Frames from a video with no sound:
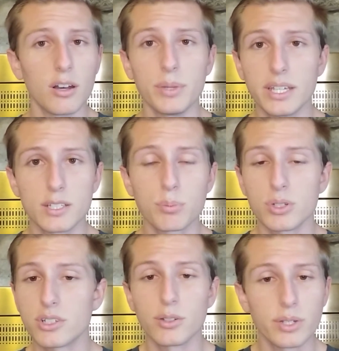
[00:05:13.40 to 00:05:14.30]
he gets
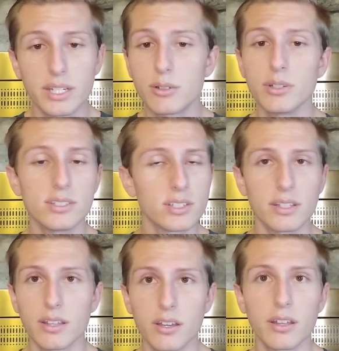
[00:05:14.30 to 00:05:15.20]
pushed into it, he agrees,
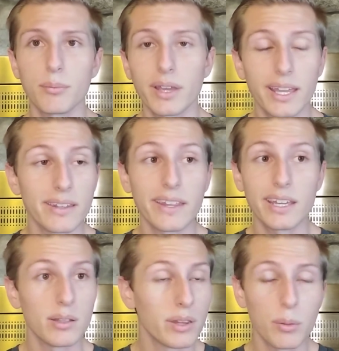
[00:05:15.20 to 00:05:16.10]
and
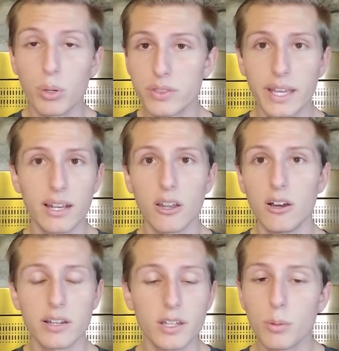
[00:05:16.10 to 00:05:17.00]
they put that
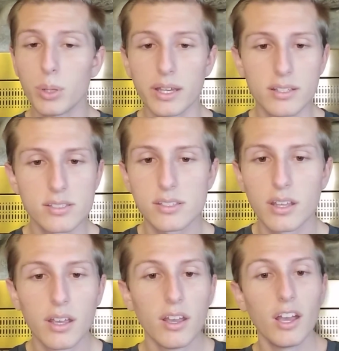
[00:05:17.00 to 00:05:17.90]
law into place.
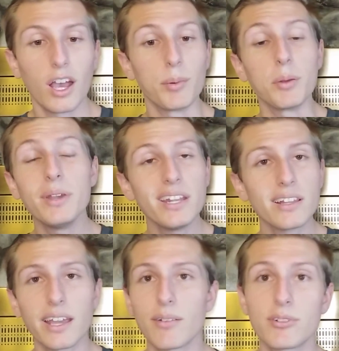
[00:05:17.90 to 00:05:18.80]
And
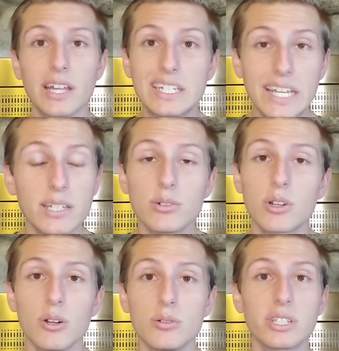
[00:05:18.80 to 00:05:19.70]
immediately after that, Daniel
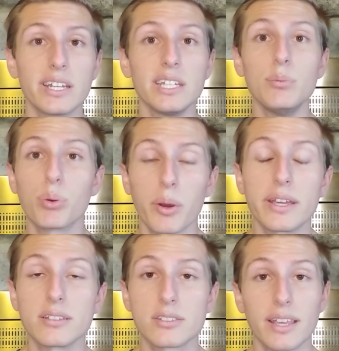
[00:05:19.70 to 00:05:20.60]
goes and he
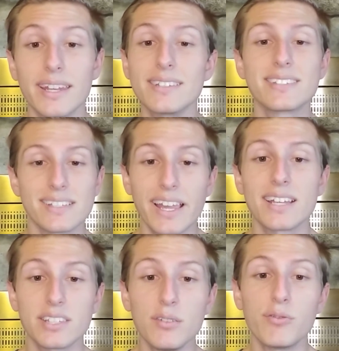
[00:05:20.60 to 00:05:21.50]
prays. And it says,
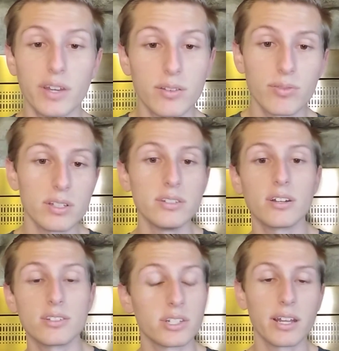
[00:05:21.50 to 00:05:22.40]
as he faithfully
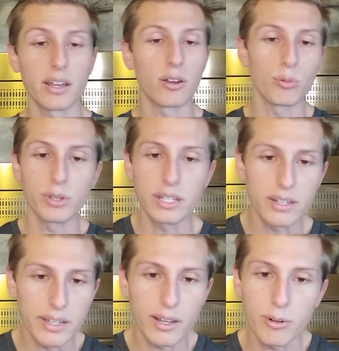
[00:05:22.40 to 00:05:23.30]
does, and I'll read
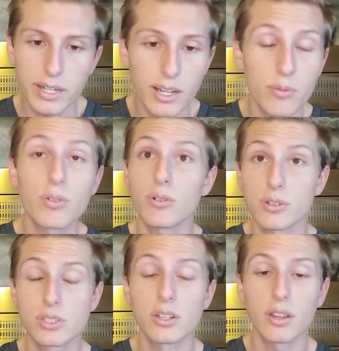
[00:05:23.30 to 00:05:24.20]
into that right now,
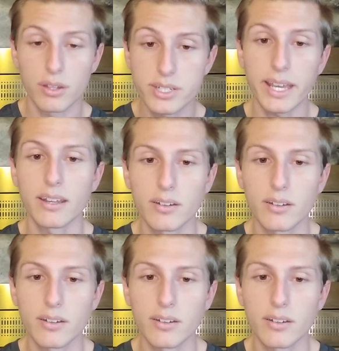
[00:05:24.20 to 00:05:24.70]
verse 10.